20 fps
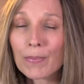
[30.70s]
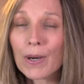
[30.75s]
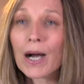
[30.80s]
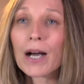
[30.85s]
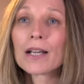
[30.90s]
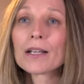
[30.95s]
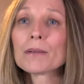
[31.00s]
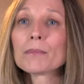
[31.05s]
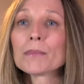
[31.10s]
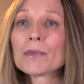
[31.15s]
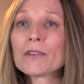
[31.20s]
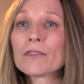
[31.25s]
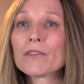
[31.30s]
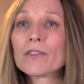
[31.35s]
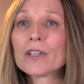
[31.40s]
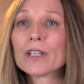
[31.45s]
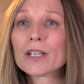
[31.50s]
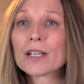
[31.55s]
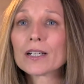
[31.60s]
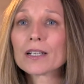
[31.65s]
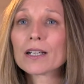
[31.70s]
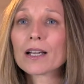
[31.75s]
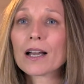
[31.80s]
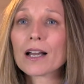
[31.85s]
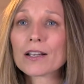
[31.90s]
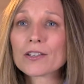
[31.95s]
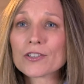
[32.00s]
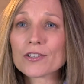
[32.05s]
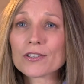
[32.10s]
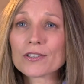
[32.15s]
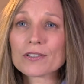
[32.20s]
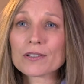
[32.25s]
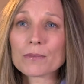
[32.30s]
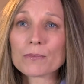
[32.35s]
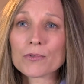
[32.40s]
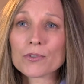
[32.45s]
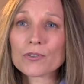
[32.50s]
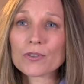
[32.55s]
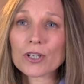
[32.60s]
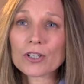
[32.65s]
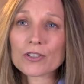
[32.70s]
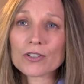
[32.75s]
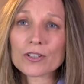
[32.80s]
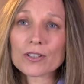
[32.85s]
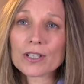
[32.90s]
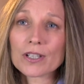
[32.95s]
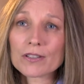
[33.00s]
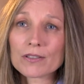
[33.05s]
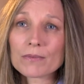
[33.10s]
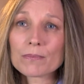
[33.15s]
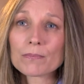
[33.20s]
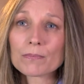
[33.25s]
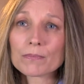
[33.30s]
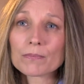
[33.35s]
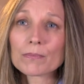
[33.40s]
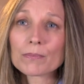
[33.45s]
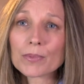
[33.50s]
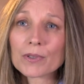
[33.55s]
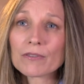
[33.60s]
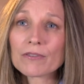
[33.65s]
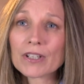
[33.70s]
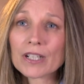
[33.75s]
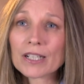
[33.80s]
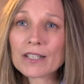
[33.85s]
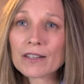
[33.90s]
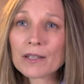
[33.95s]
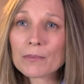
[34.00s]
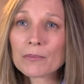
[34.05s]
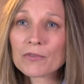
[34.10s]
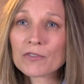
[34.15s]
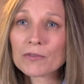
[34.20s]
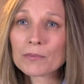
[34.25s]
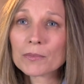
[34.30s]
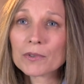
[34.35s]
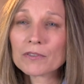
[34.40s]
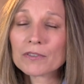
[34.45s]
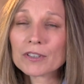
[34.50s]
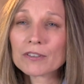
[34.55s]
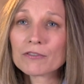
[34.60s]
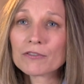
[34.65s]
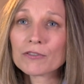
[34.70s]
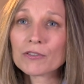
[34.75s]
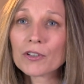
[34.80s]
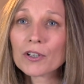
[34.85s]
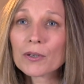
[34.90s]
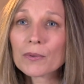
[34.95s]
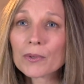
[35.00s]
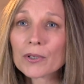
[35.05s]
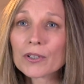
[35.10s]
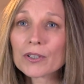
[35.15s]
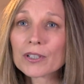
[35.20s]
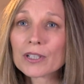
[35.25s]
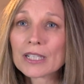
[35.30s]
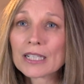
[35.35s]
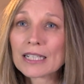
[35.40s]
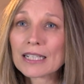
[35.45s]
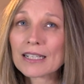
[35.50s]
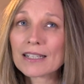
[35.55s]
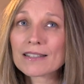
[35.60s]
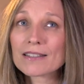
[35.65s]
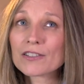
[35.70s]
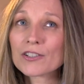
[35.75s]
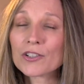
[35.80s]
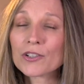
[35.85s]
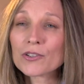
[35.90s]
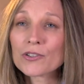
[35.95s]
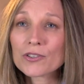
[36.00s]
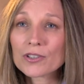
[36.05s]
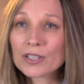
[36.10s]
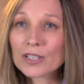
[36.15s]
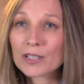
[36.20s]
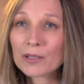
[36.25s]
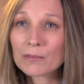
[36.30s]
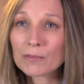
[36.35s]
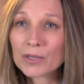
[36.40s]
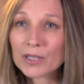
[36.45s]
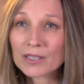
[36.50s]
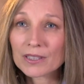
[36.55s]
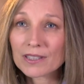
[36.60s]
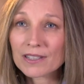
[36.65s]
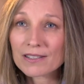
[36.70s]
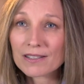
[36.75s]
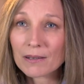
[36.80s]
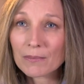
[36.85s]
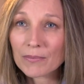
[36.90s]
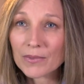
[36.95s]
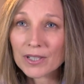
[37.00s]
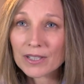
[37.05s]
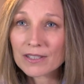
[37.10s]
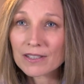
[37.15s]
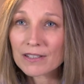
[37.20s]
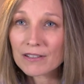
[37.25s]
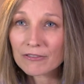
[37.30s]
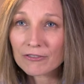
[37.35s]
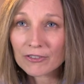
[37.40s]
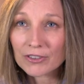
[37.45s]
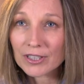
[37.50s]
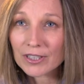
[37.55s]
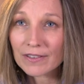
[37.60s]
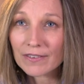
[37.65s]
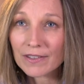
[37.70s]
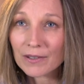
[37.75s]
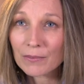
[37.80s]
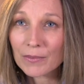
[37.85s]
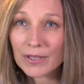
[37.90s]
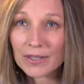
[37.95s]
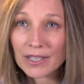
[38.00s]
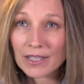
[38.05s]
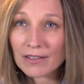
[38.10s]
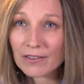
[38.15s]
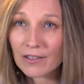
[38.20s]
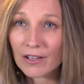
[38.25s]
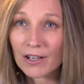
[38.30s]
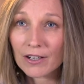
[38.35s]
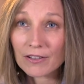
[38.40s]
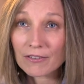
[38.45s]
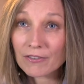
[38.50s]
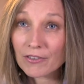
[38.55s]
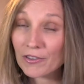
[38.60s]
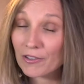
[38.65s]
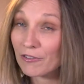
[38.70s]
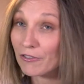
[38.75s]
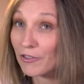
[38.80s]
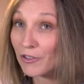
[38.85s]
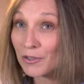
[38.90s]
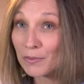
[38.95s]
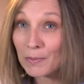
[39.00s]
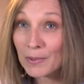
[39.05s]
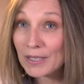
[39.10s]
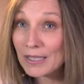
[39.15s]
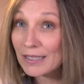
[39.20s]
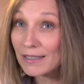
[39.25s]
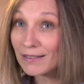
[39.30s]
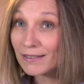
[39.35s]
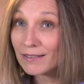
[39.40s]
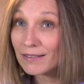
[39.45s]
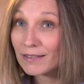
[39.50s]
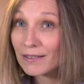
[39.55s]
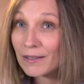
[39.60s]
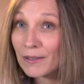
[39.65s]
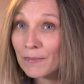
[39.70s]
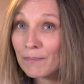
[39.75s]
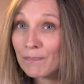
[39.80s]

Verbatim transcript: bottom of the unconscious obstruction that's preventing them from moving forward, it's usually completely something different than what they thought of in the first place